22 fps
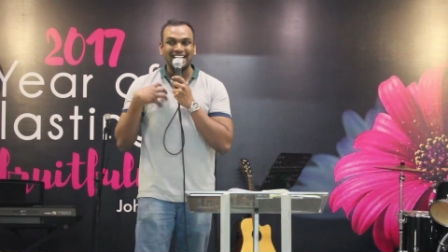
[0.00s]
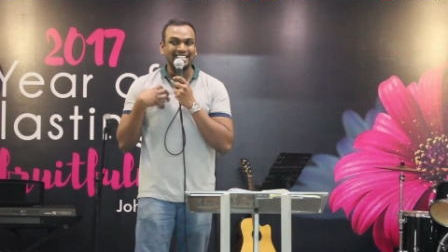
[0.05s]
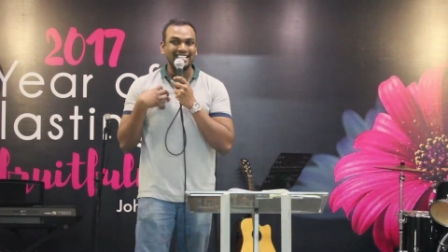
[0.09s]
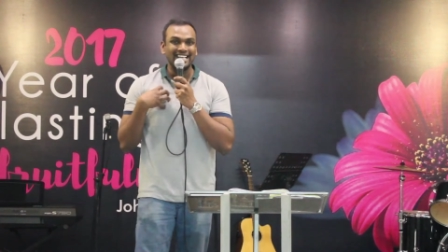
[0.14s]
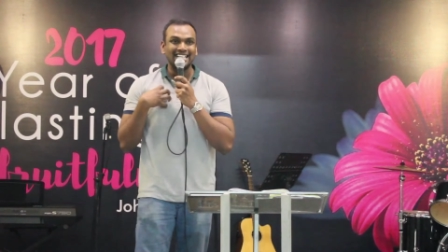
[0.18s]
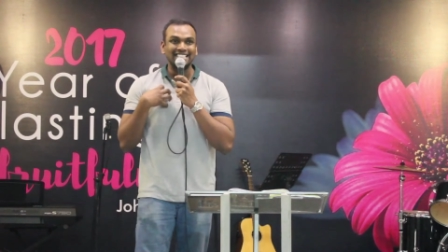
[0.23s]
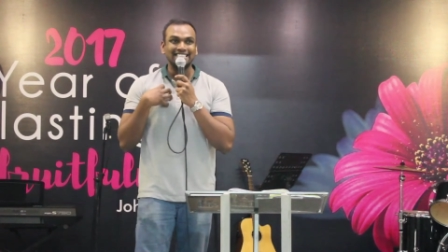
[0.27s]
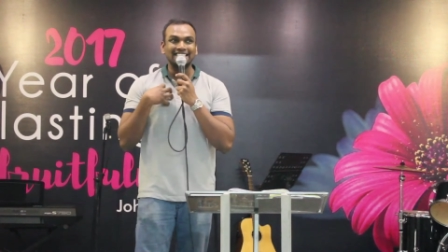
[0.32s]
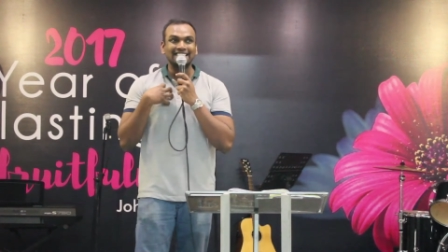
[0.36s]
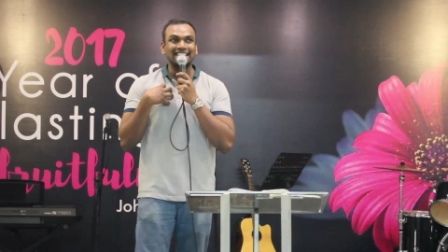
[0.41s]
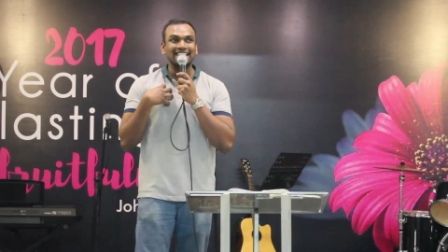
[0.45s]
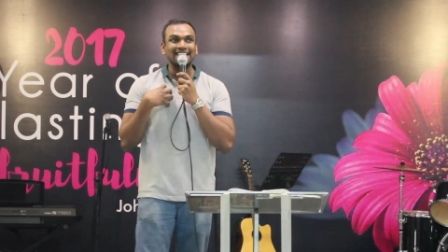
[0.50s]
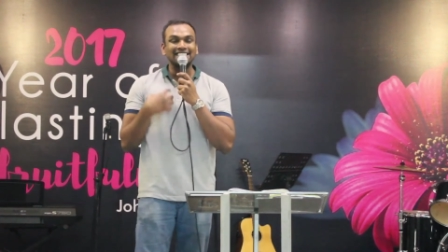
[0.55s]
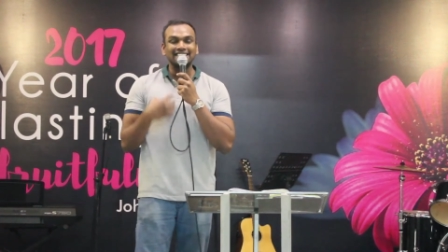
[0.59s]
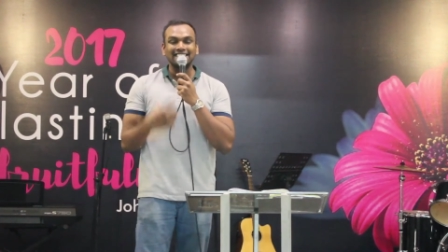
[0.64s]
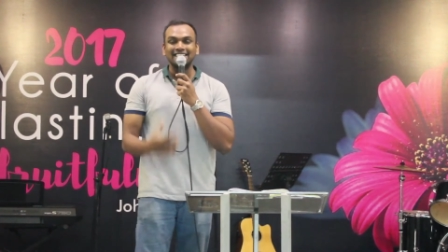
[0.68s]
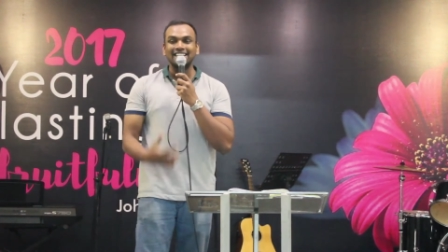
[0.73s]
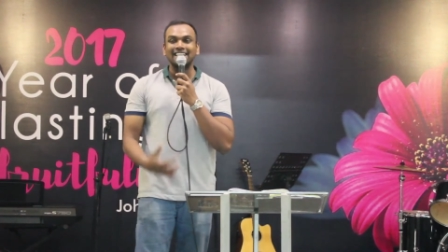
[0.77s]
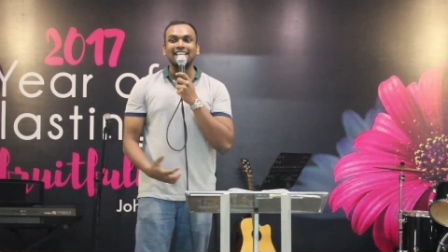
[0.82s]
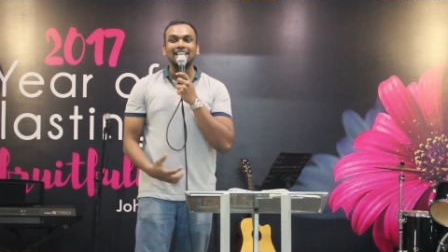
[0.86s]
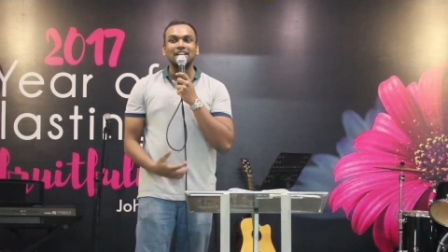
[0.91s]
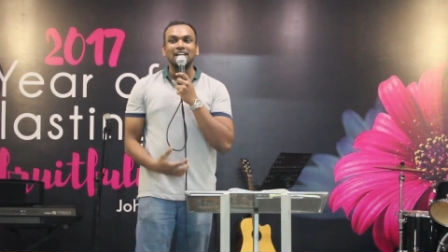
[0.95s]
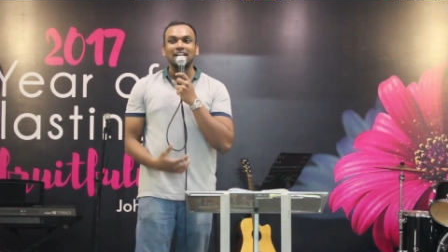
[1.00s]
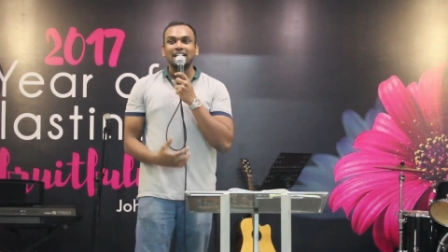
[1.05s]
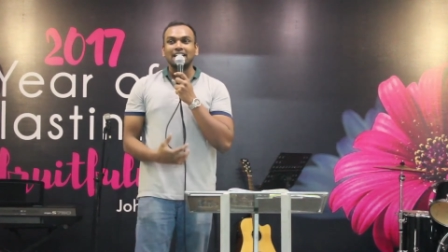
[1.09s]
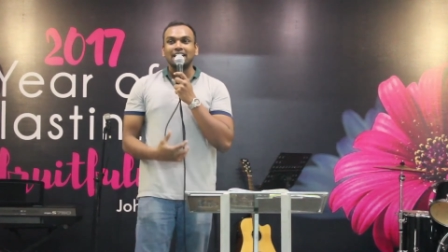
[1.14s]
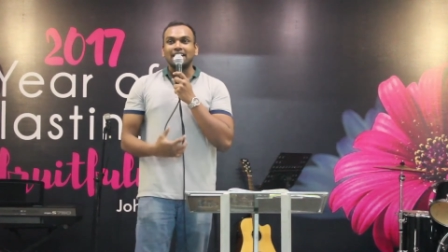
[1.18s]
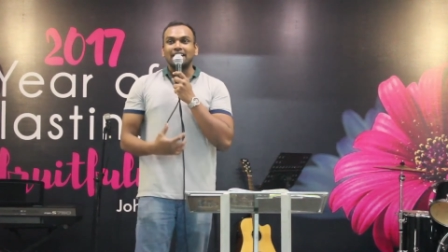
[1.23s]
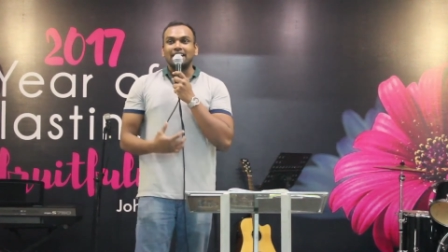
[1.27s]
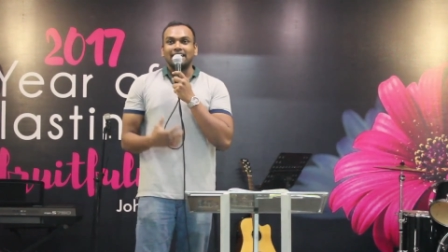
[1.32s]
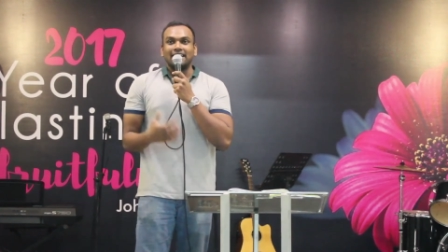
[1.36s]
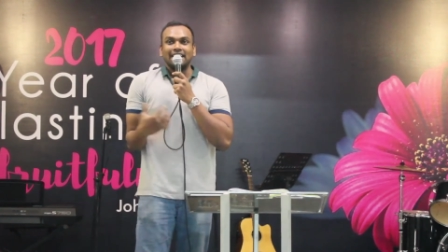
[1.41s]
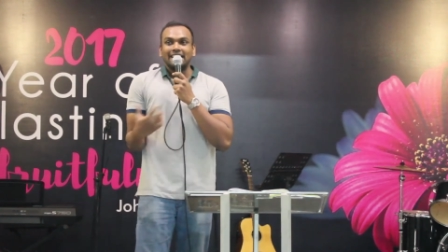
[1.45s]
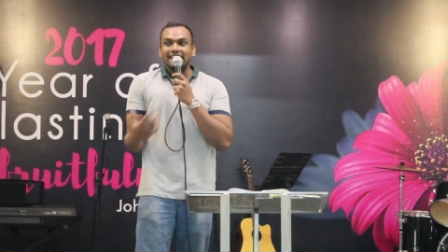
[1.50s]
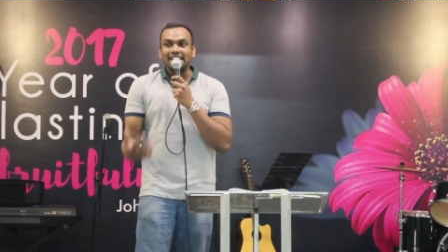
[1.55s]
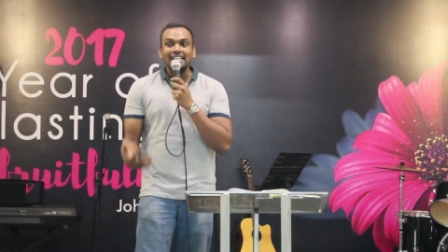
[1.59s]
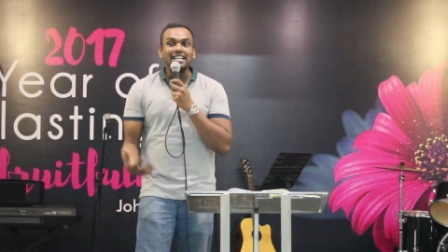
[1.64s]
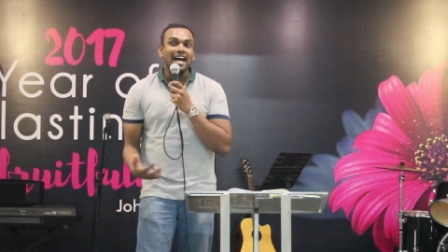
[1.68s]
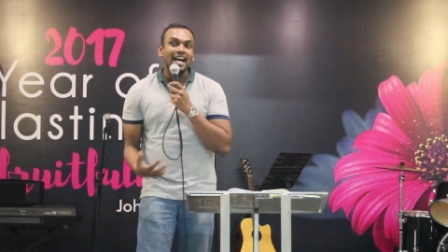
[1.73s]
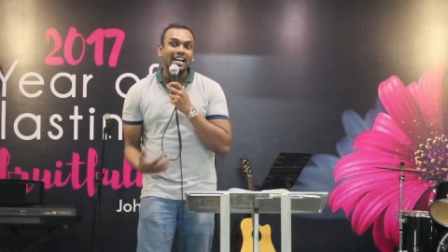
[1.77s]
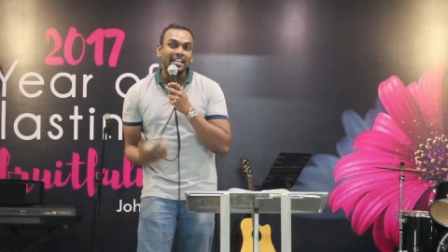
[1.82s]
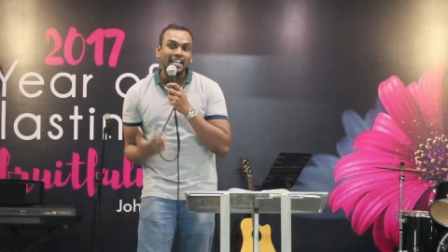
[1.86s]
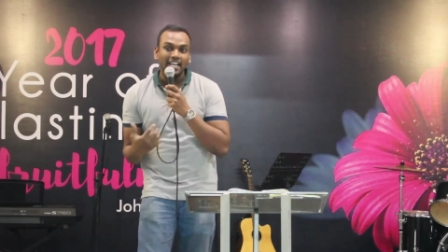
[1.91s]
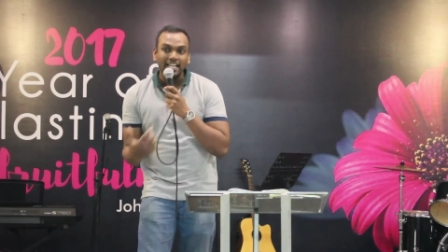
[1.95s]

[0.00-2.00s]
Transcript: that's the reason he, he didn't had